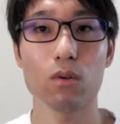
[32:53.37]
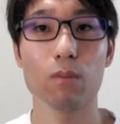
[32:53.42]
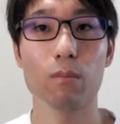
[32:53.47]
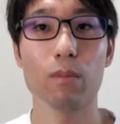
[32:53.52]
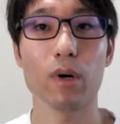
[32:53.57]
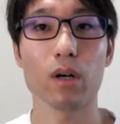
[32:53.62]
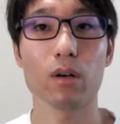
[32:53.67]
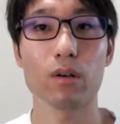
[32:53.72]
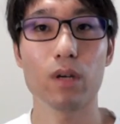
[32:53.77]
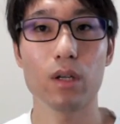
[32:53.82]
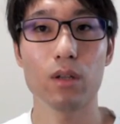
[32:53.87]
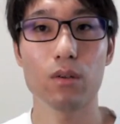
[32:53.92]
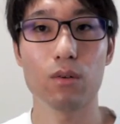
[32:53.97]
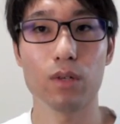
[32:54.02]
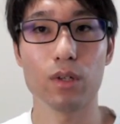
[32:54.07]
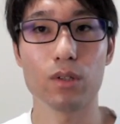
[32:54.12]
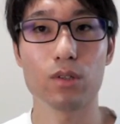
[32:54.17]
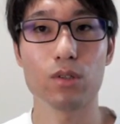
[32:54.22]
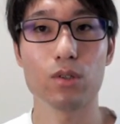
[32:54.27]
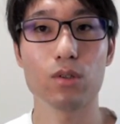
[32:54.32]
By
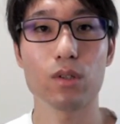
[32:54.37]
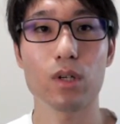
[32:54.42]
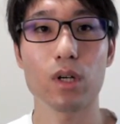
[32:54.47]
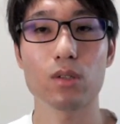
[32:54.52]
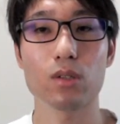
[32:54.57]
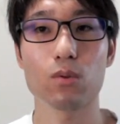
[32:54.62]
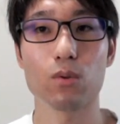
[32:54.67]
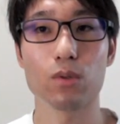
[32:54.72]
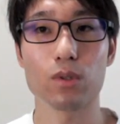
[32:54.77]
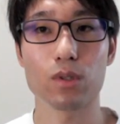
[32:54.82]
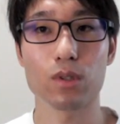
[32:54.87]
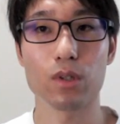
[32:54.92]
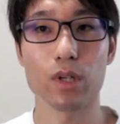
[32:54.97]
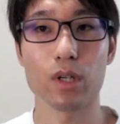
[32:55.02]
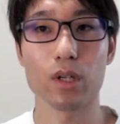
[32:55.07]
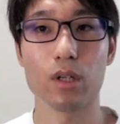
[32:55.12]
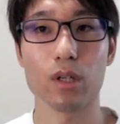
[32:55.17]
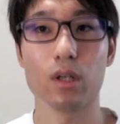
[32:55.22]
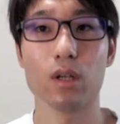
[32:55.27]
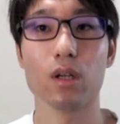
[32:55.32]
creating an
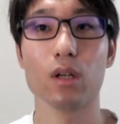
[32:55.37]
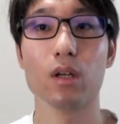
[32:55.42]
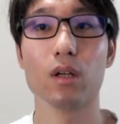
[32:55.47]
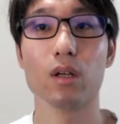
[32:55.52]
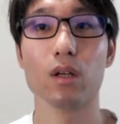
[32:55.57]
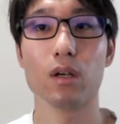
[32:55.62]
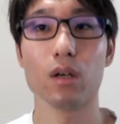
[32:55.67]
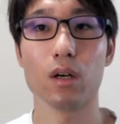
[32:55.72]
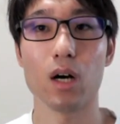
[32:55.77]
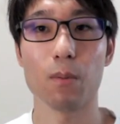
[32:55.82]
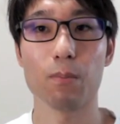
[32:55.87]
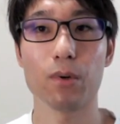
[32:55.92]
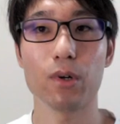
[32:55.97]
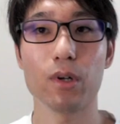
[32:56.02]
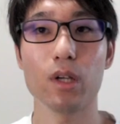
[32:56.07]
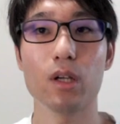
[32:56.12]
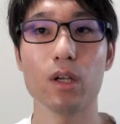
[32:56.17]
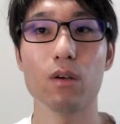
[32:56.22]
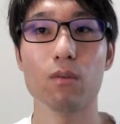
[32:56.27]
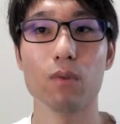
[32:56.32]
intermediate layer
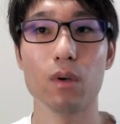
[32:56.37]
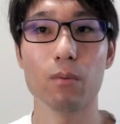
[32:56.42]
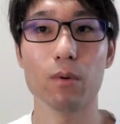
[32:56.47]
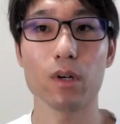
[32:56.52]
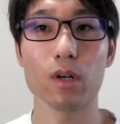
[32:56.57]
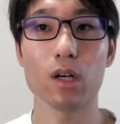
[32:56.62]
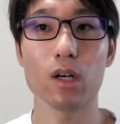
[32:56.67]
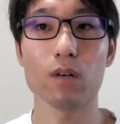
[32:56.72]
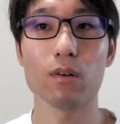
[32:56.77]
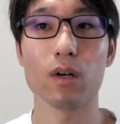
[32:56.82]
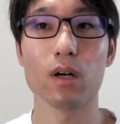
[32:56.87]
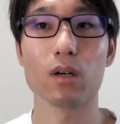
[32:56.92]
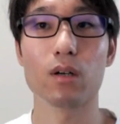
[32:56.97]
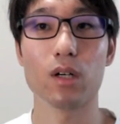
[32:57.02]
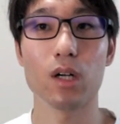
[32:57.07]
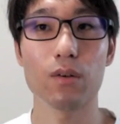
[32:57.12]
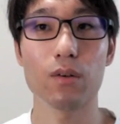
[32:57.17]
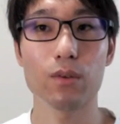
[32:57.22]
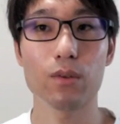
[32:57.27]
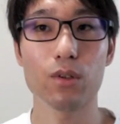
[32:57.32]
between the client
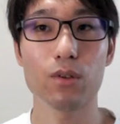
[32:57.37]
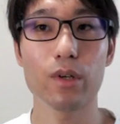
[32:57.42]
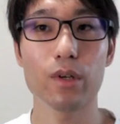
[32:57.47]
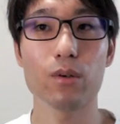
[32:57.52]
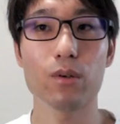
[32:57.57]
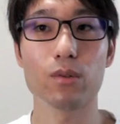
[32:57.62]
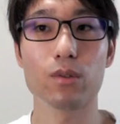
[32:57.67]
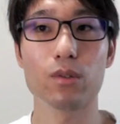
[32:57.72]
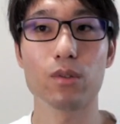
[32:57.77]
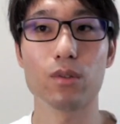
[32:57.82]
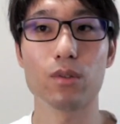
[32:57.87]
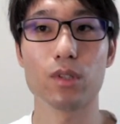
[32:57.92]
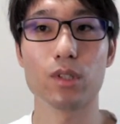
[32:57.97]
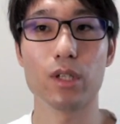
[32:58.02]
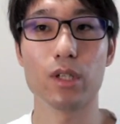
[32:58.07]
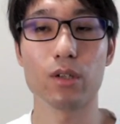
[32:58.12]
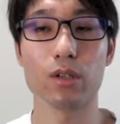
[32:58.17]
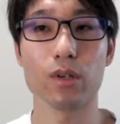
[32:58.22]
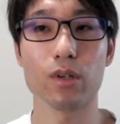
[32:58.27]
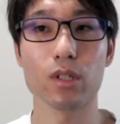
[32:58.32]
and the back end
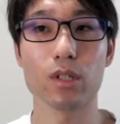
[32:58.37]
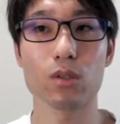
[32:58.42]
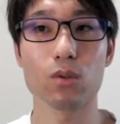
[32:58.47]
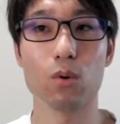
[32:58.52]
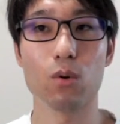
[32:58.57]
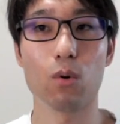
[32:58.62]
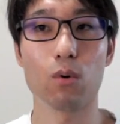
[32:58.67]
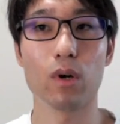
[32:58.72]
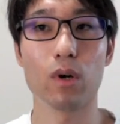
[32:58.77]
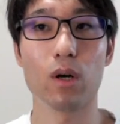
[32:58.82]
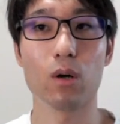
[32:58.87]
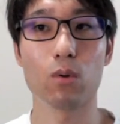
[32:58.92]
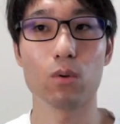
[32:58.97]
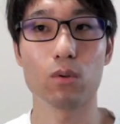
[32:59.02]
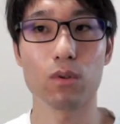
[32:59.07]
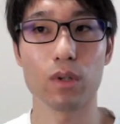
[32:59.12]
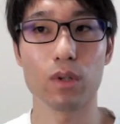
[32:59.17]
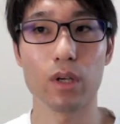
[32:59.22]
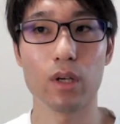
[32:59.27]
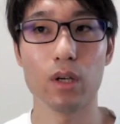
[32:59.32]
and making
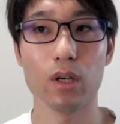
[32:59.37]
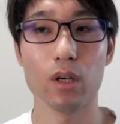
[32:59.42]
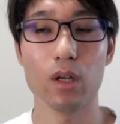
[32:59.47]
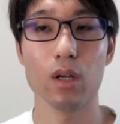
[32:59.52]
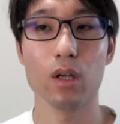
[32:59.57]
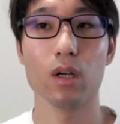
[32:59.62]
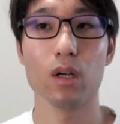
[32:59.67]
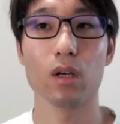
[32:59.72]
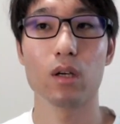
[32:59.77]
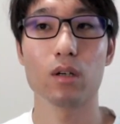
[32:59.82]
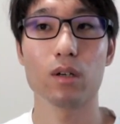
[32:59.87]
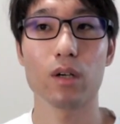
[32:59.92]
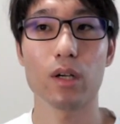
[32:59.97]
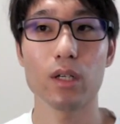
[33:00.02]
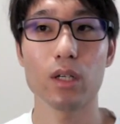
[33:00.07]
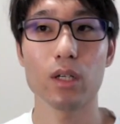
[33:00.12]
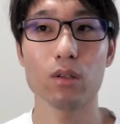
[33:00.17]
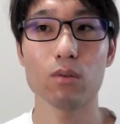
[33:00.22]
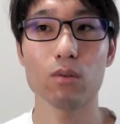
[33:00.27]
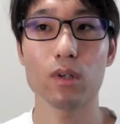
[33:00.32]
requests through
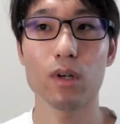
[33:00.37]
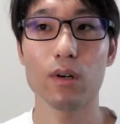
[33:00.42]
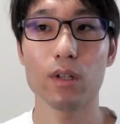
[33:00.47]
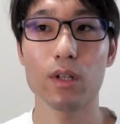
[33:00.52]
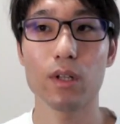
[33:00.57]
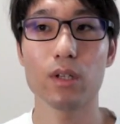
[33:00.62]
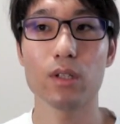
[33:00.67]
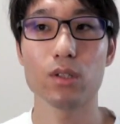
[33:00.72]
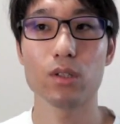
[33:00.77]
GraphQL